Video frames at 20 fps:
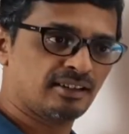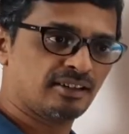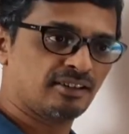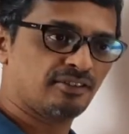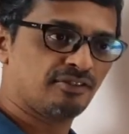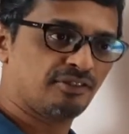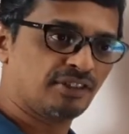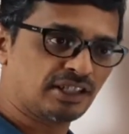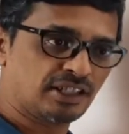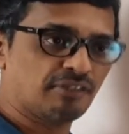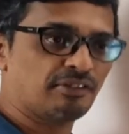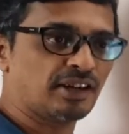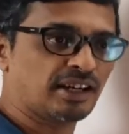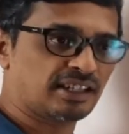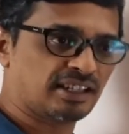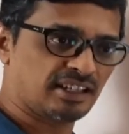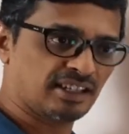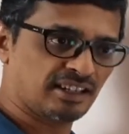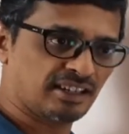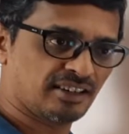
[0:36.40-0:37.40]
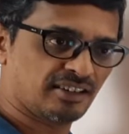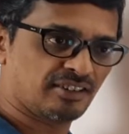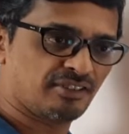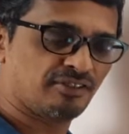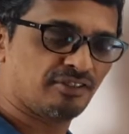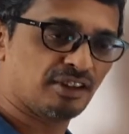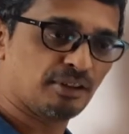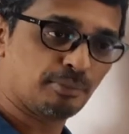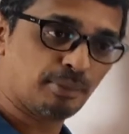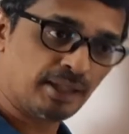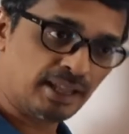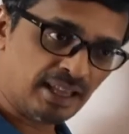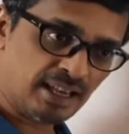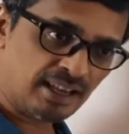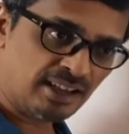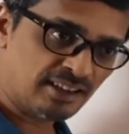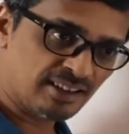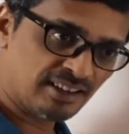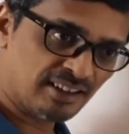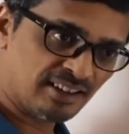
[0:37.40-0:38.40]
with a vector will be
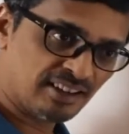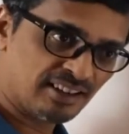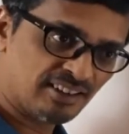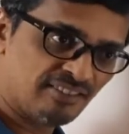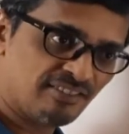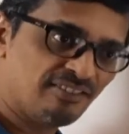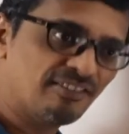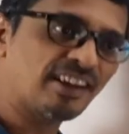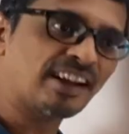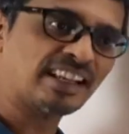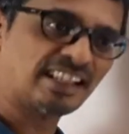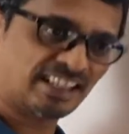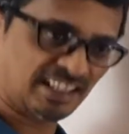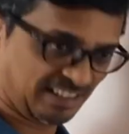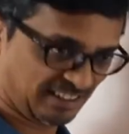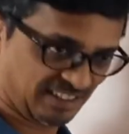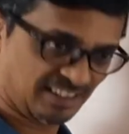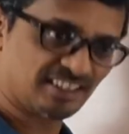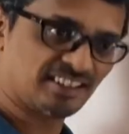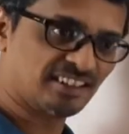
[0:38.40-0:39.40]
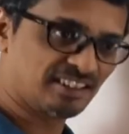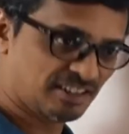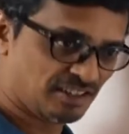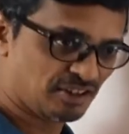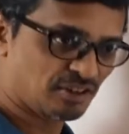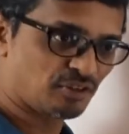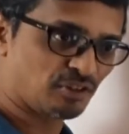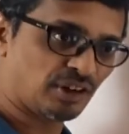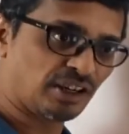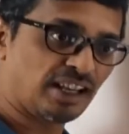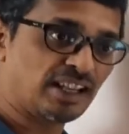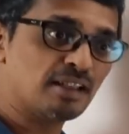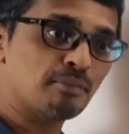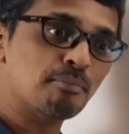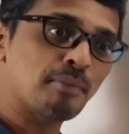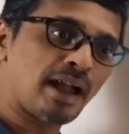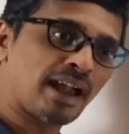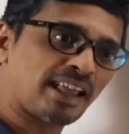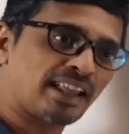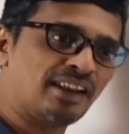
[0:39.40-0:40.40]
a vector. Only the
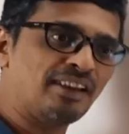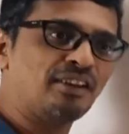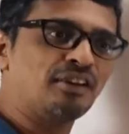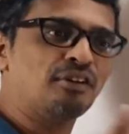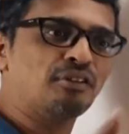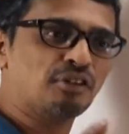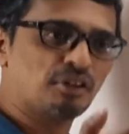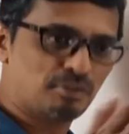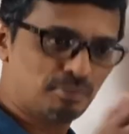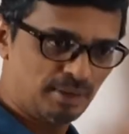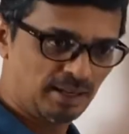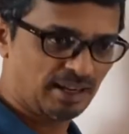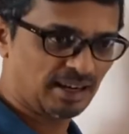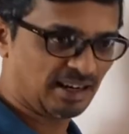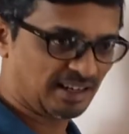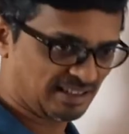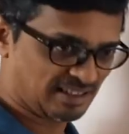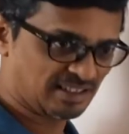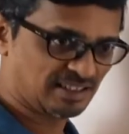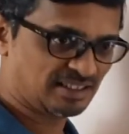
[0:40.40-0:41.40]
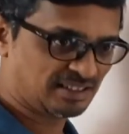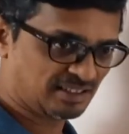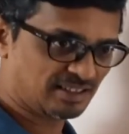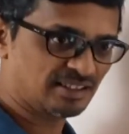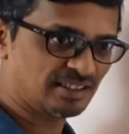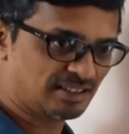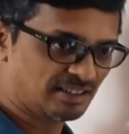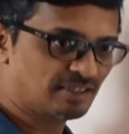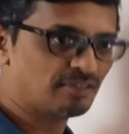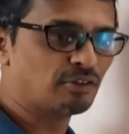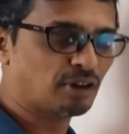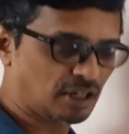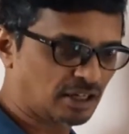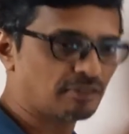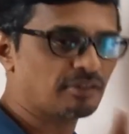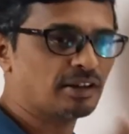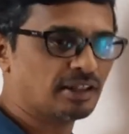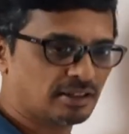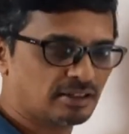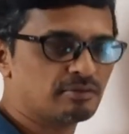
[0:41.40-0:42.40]
magnitude will be larger.
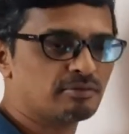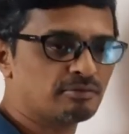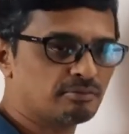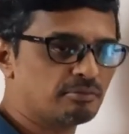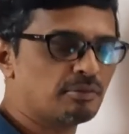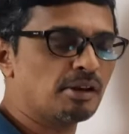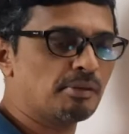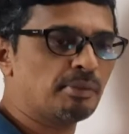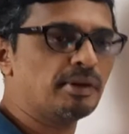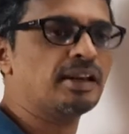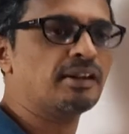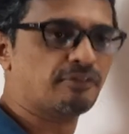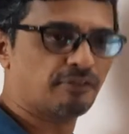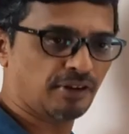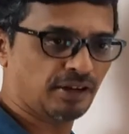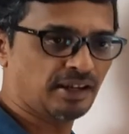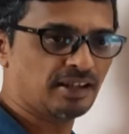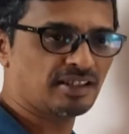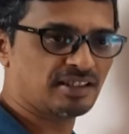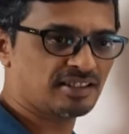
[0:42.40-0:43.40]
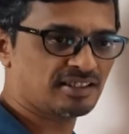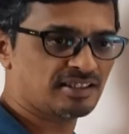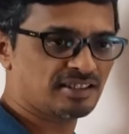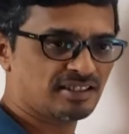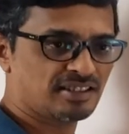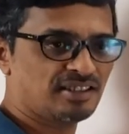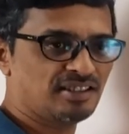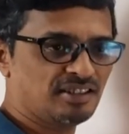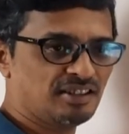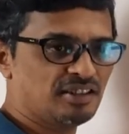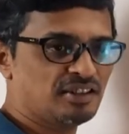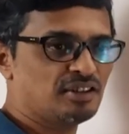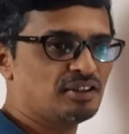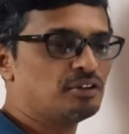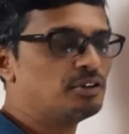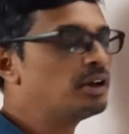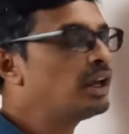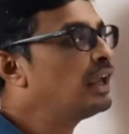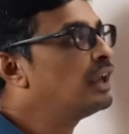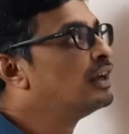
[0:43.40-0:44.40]
Whatever will be different.
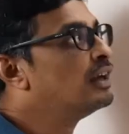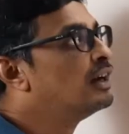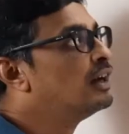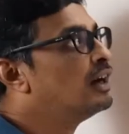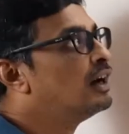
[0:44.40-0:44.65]
Okay.